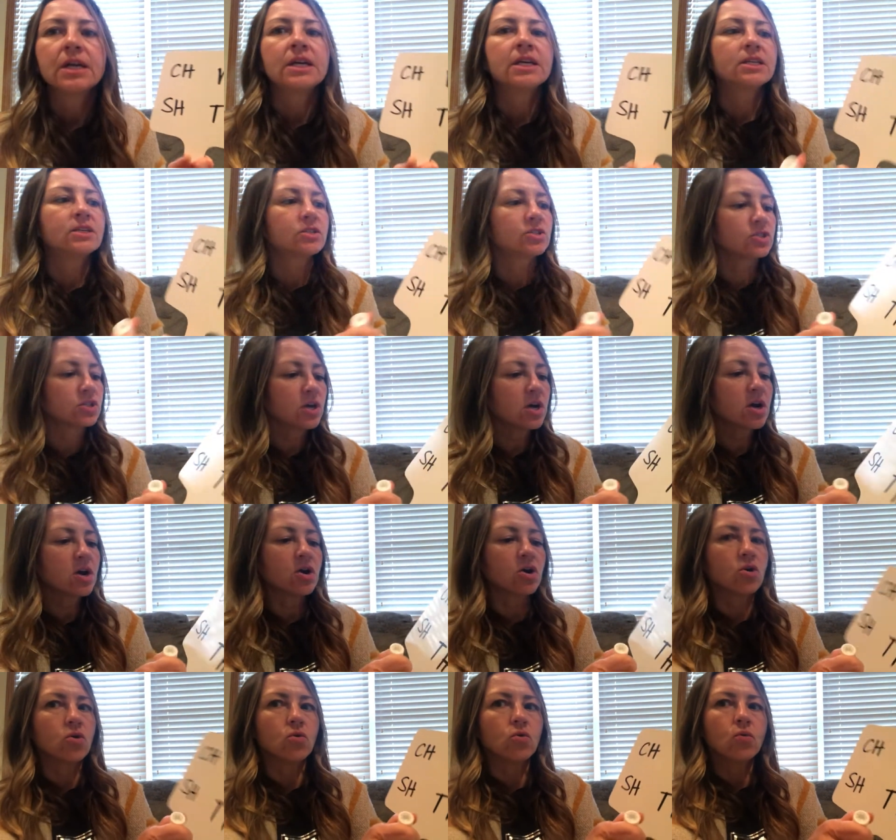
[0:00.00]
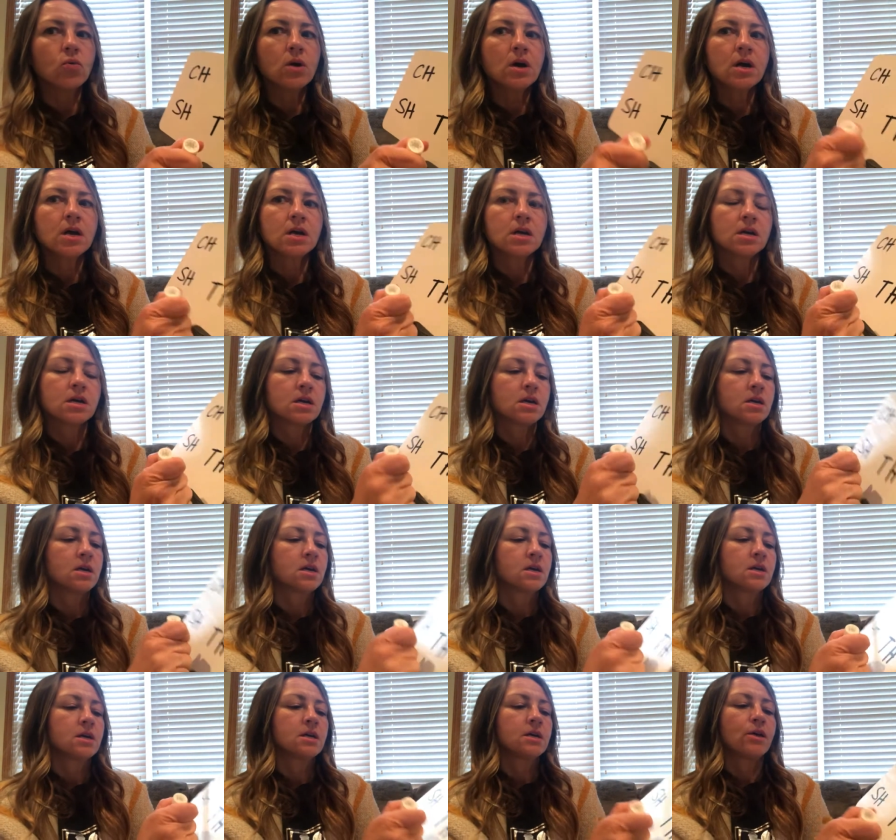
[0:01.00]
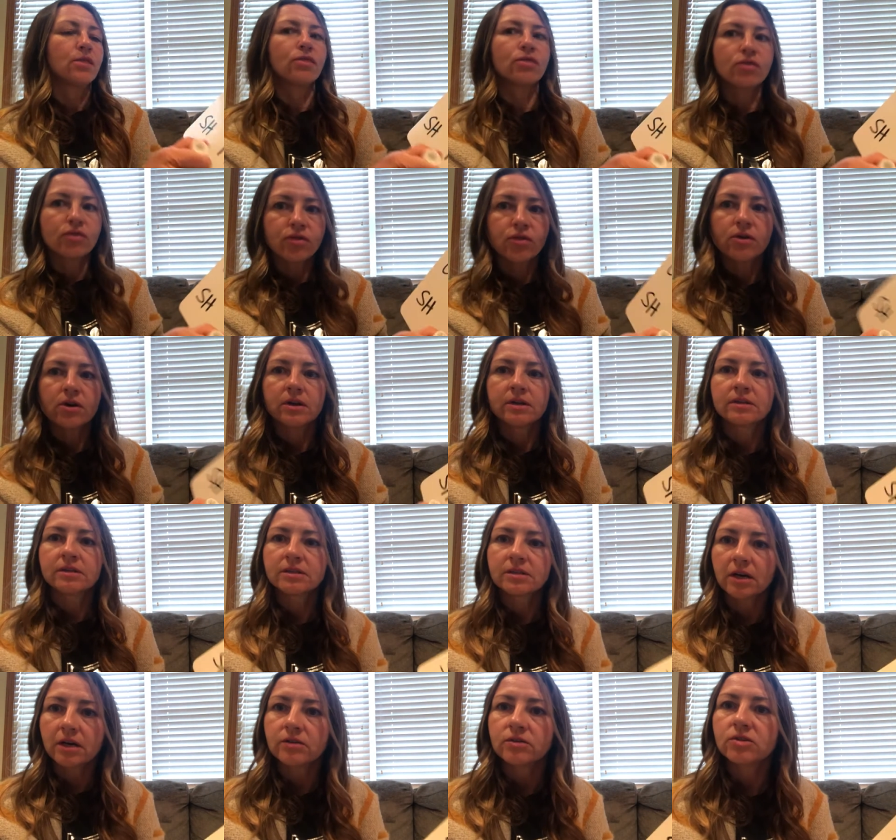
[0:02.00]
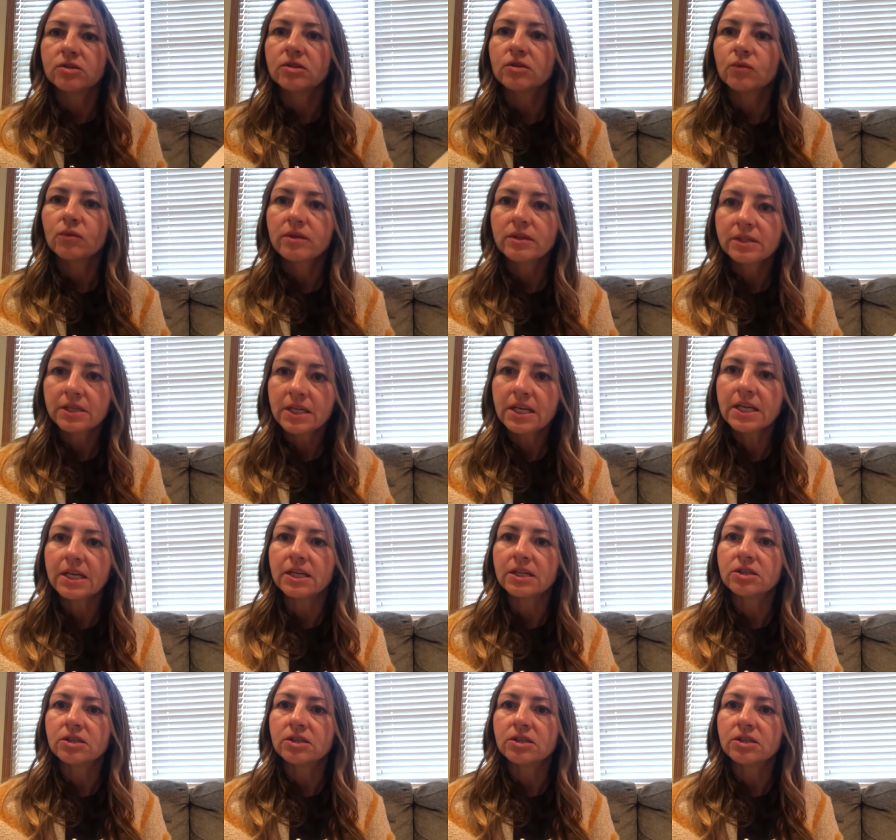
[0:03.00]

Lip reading: So starts with T.